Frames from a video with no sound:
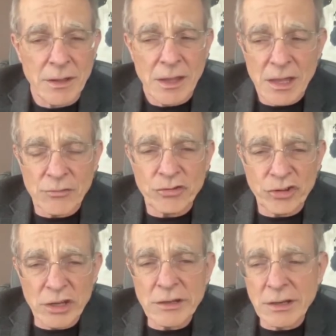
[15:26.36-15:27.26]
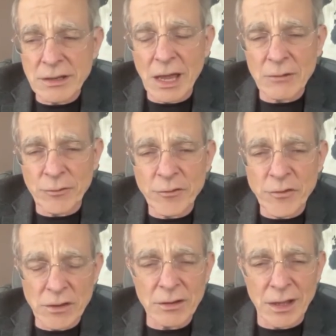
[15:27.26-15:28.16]
If she did not
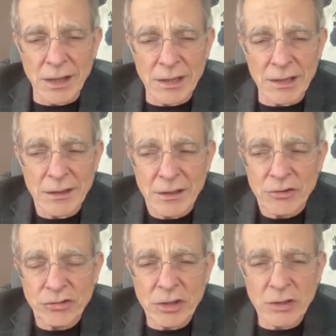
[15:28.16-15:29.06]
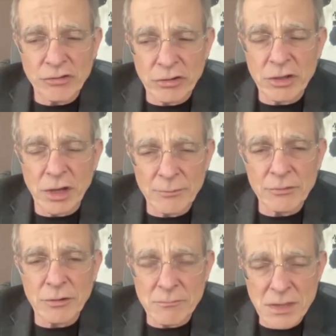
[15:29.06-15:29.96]
feel like she should come
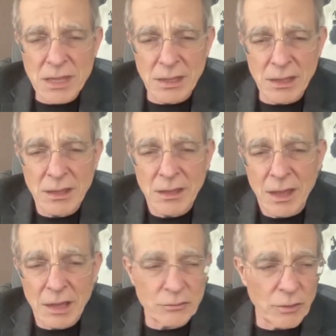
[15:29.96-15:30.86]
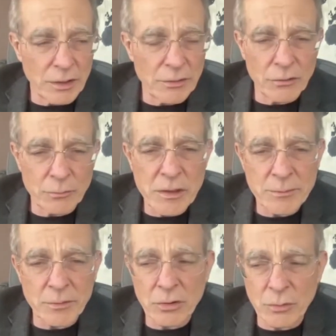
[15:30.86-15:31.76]
to me as one of those
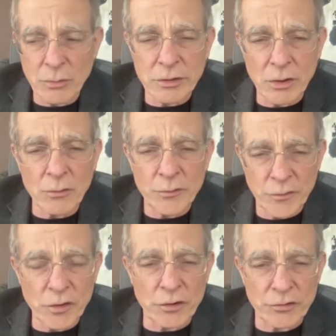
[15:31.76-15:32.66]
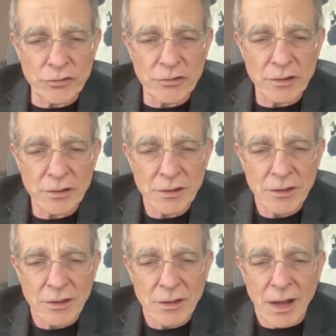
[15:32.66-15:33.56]
people who would know first,
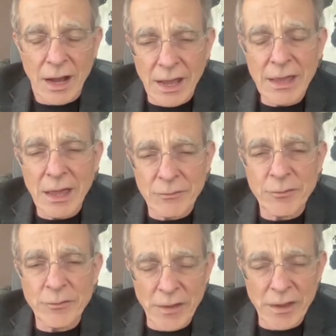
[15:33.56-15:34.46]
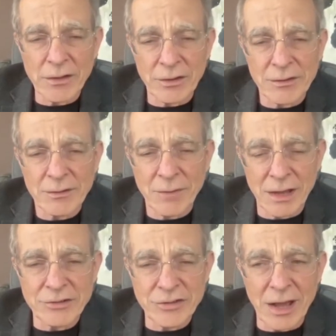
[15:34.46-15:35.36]
I have failed my
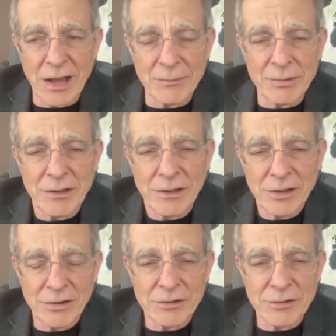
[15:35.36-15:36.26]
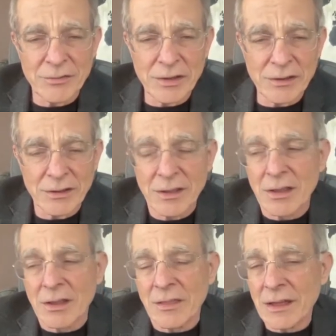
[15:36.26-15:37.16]
job here at DaVita.
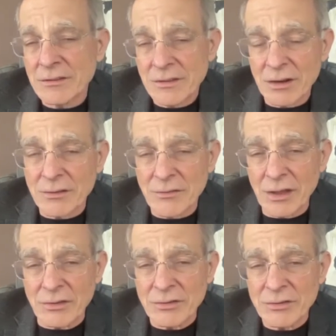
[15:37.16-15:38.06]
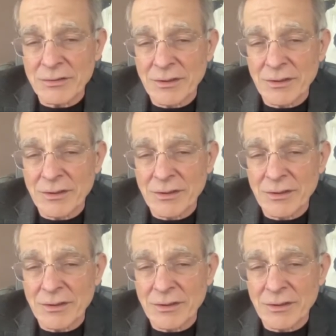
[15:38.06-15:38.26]
That's guard the values.